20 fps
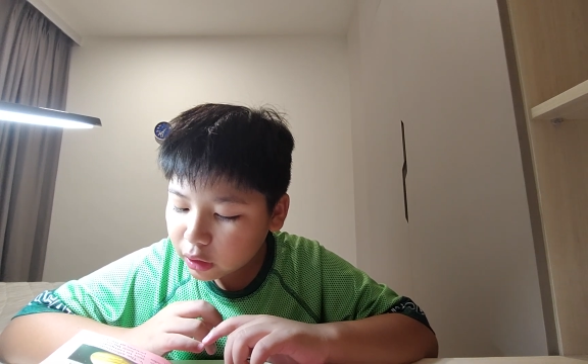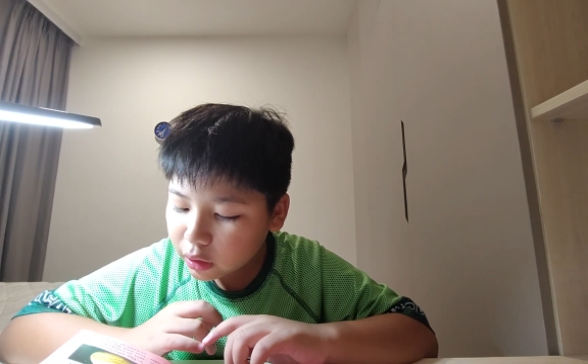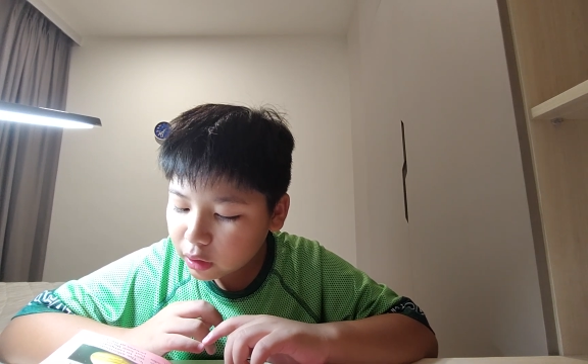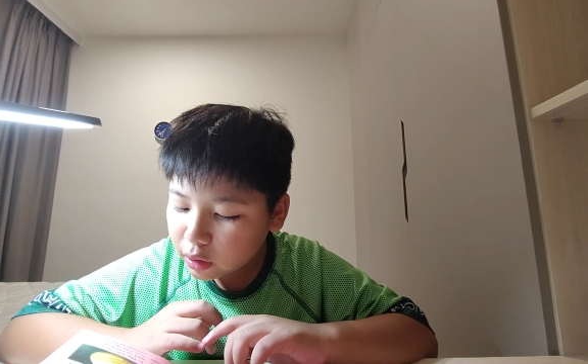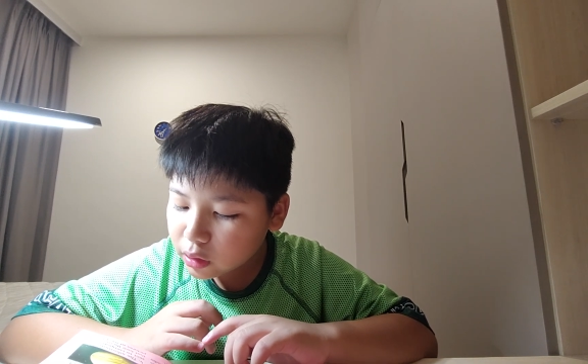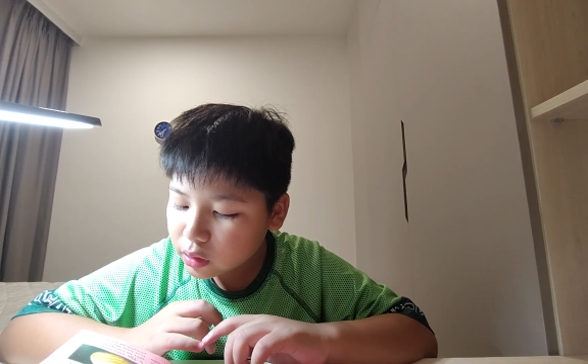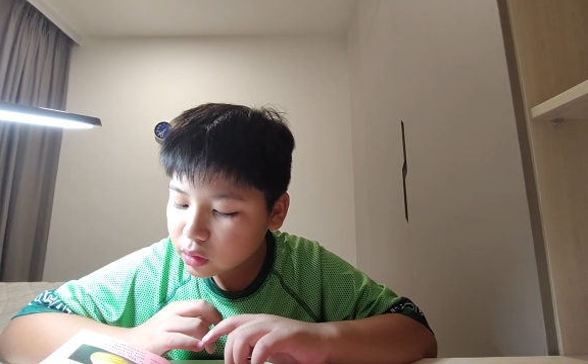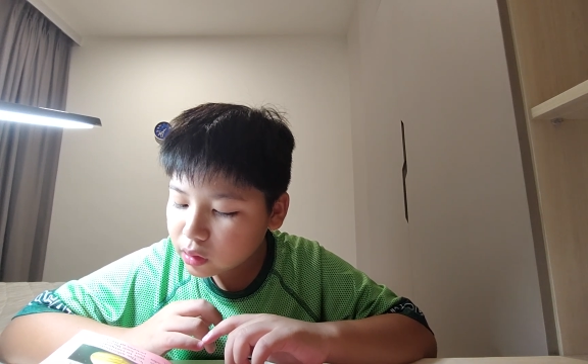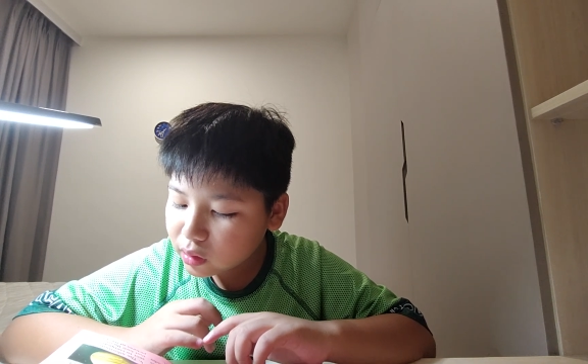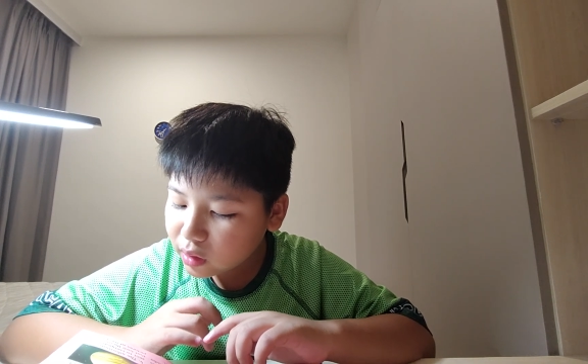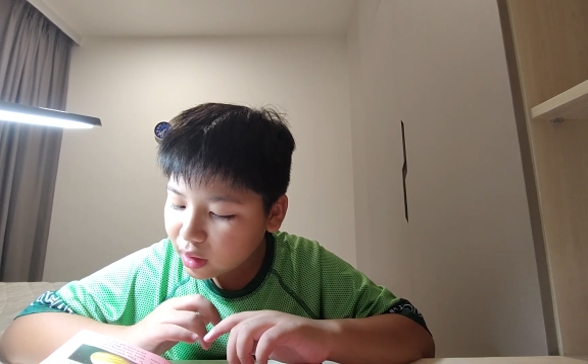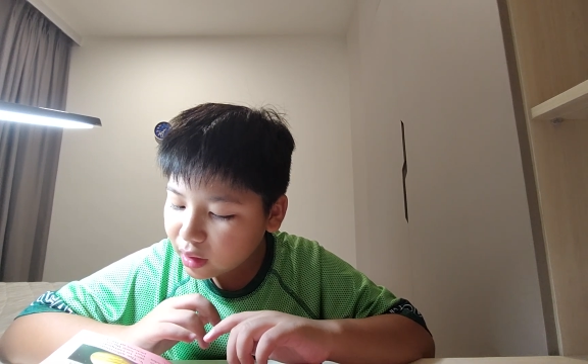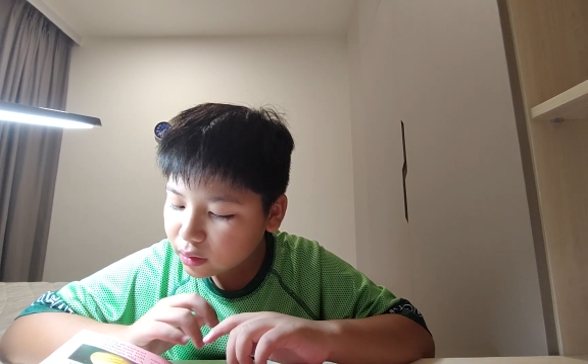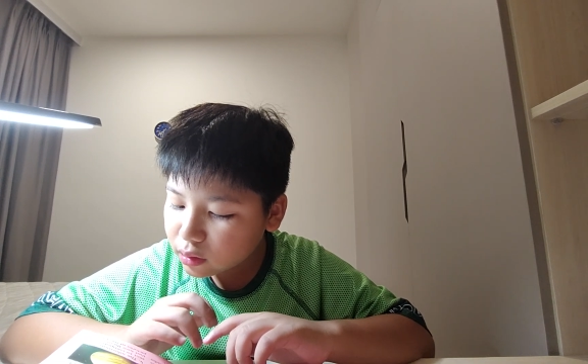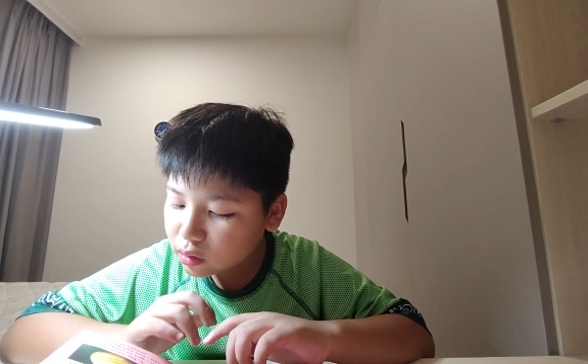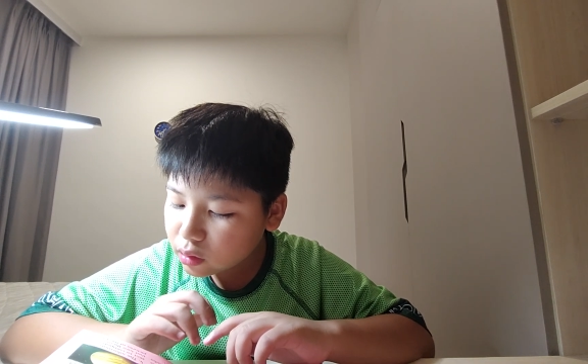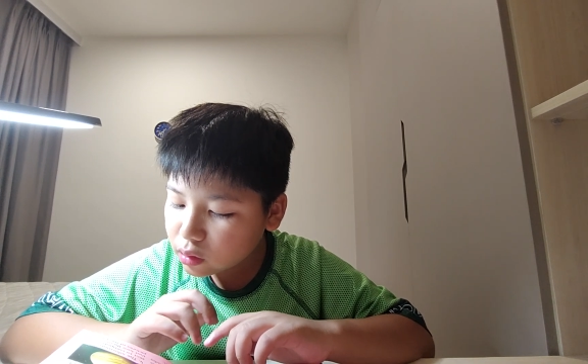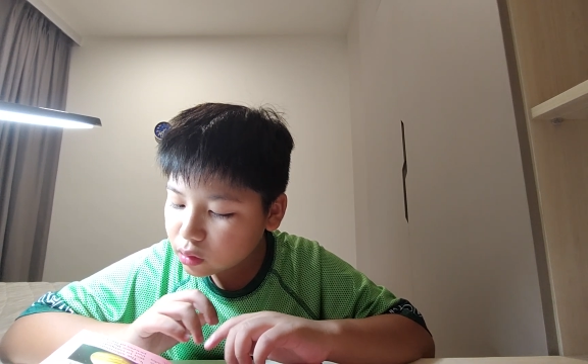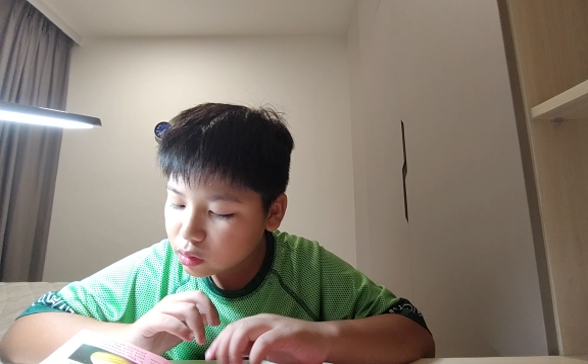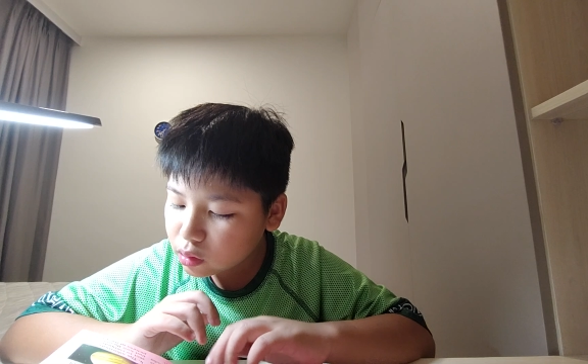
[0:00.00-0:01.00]
is
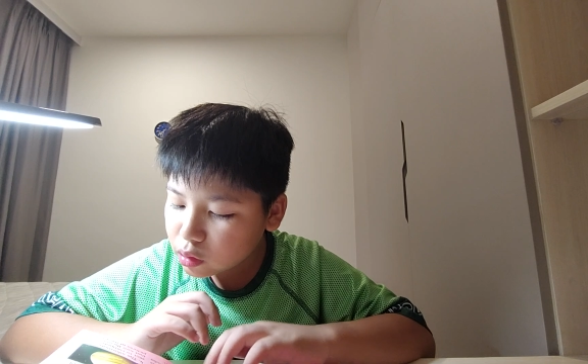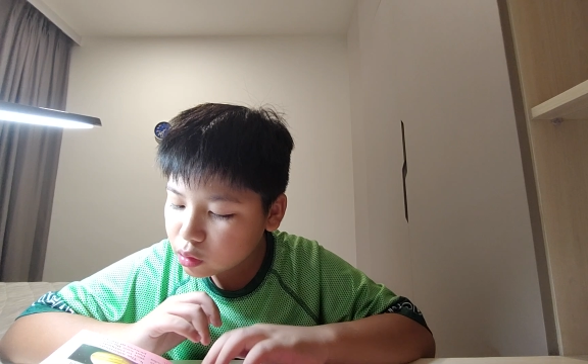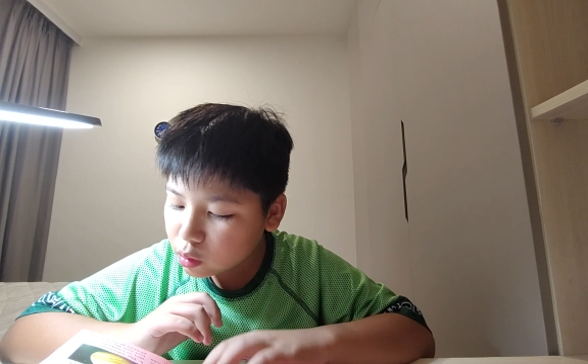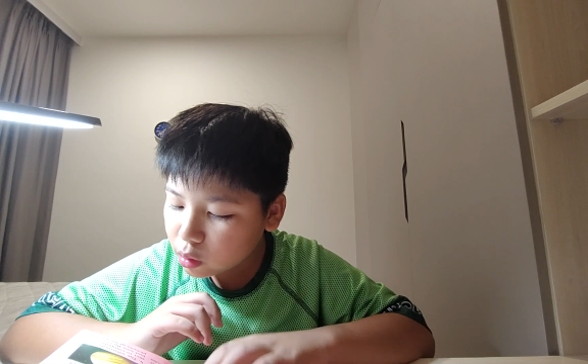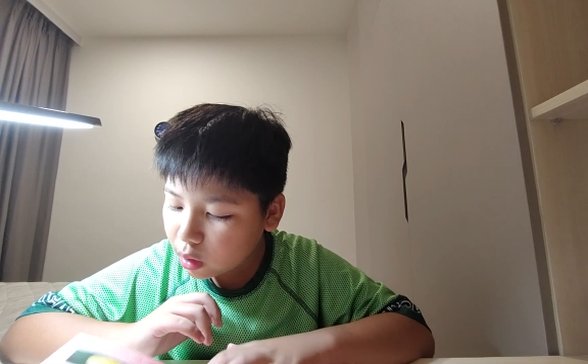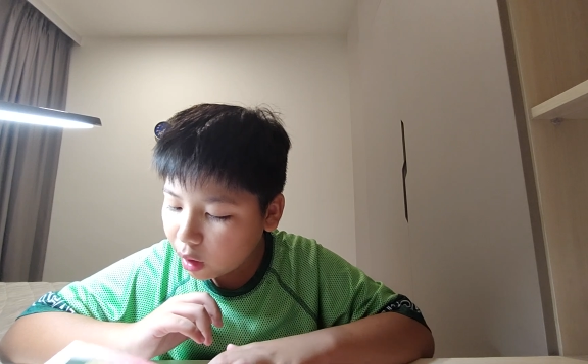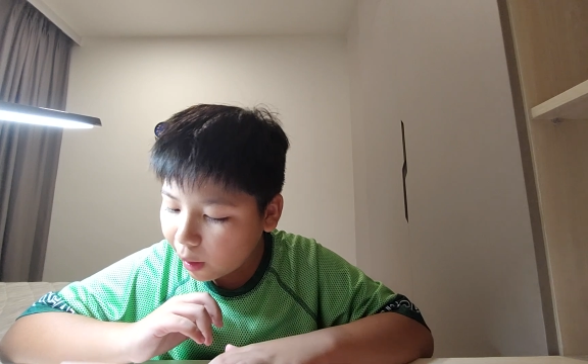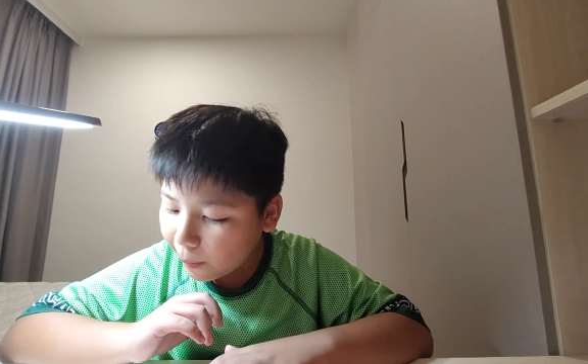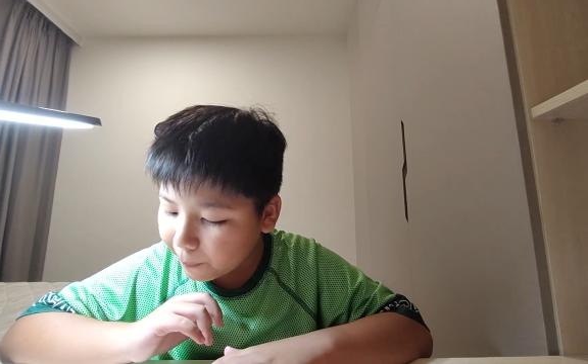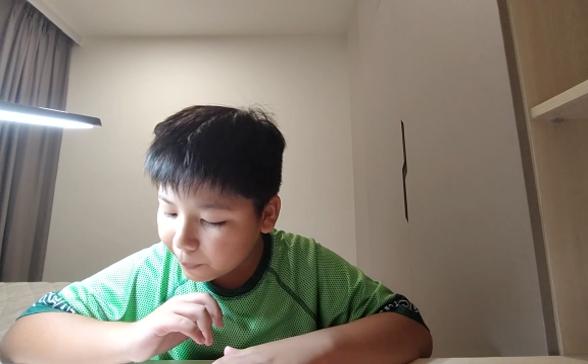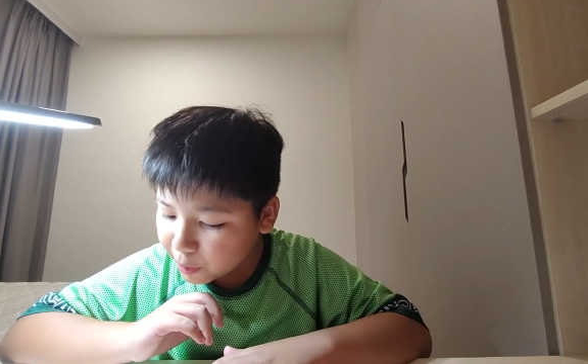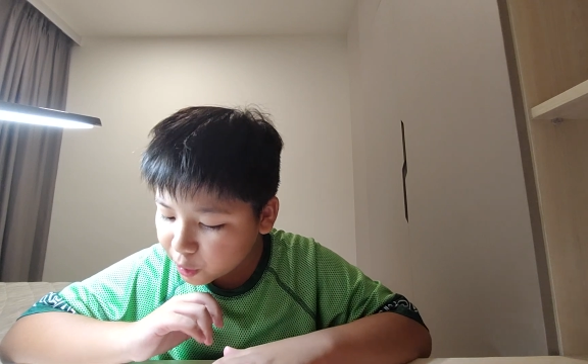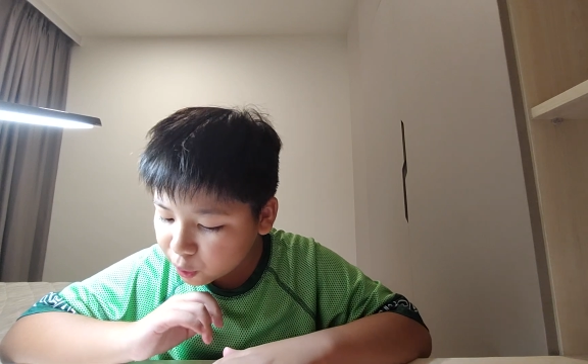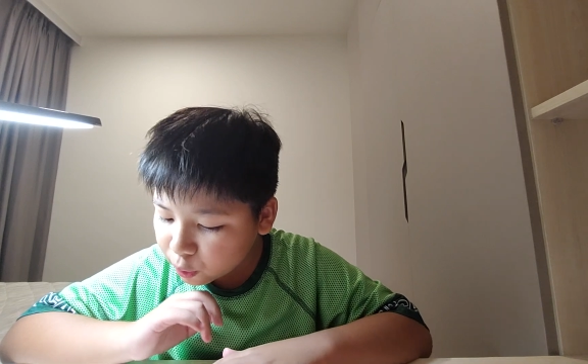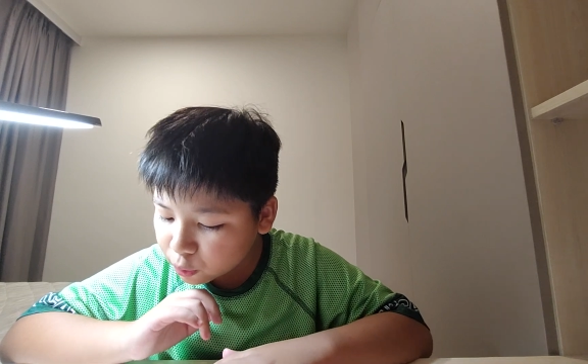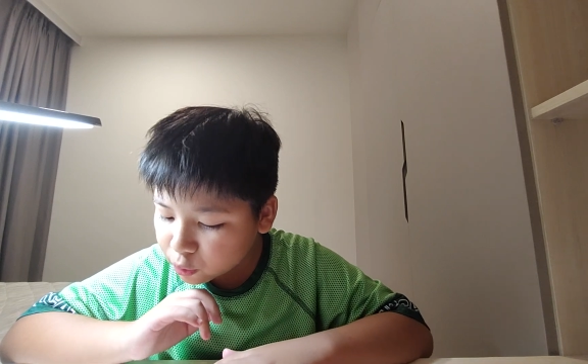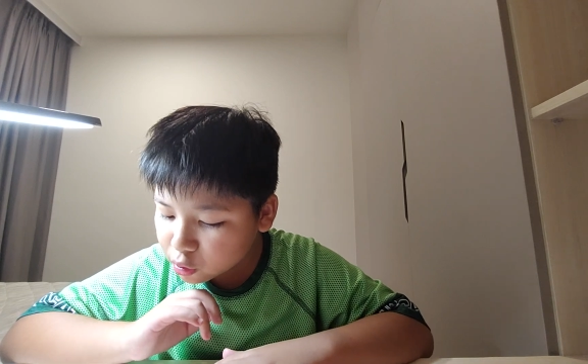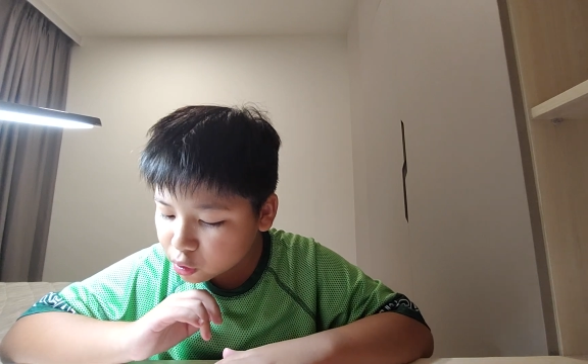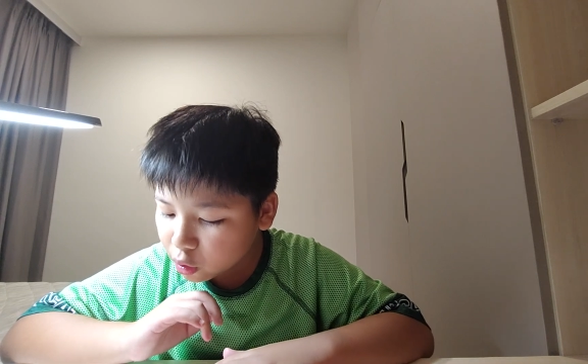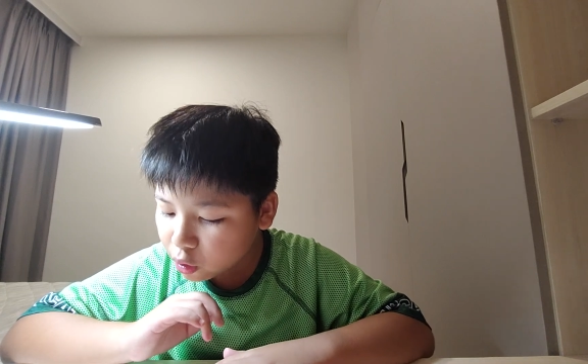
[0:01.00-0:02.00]
sent to
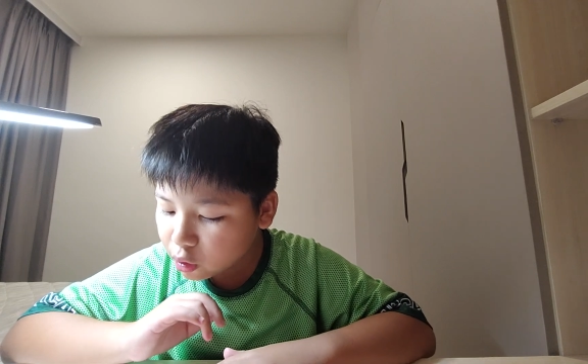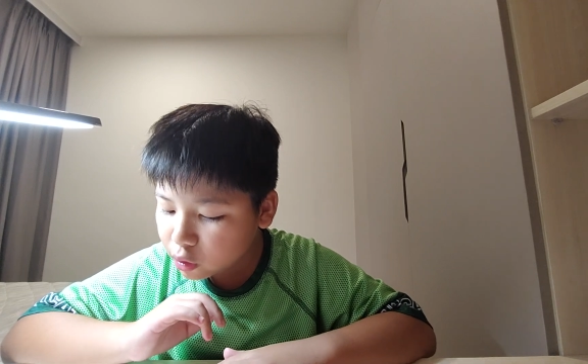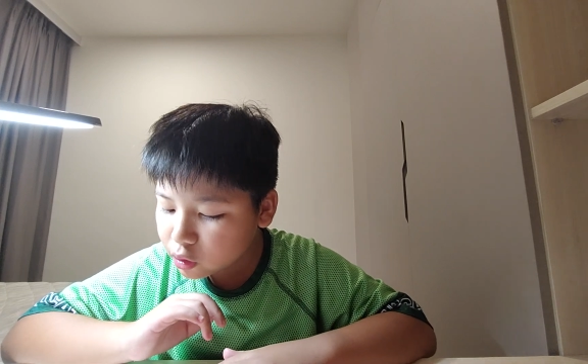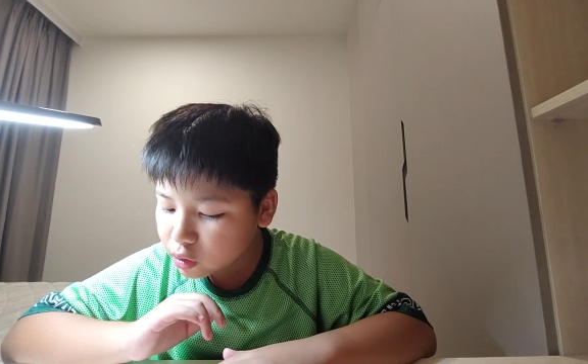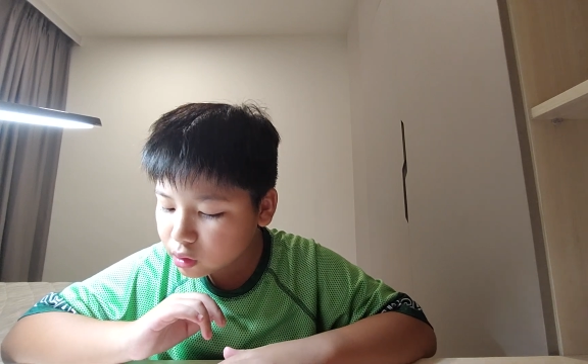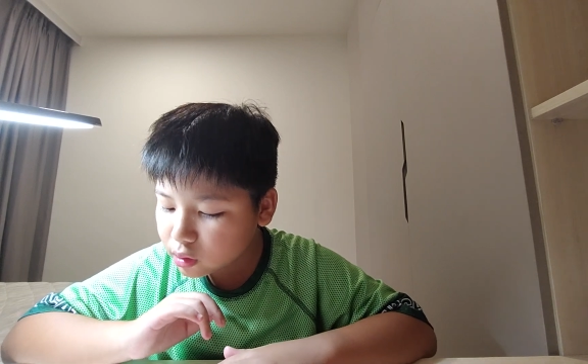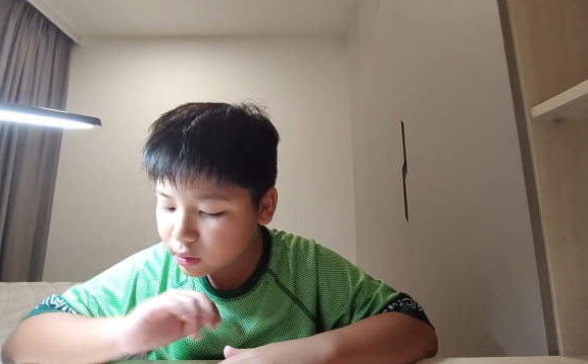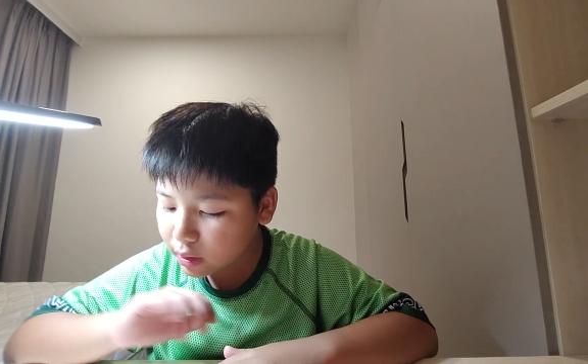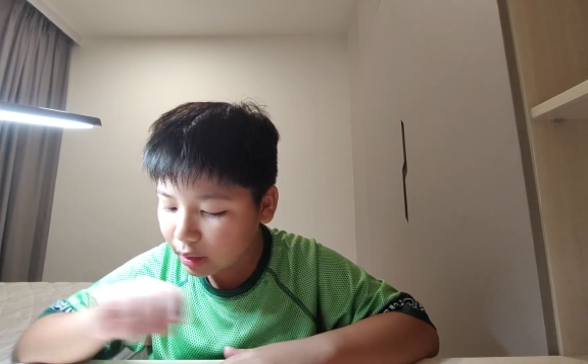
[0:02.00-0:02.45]
computers